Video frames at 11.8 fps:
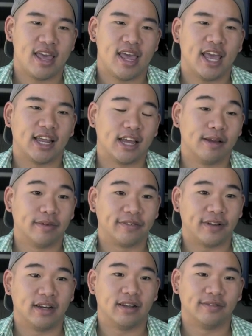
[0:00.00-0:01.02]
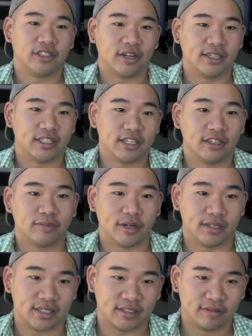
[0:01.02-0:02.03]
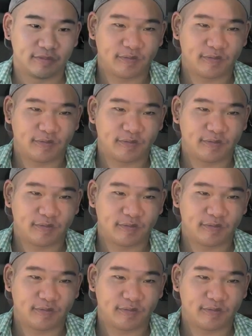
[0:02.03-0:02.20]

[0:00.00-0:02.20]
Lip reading: And I am a friend of a transgender person.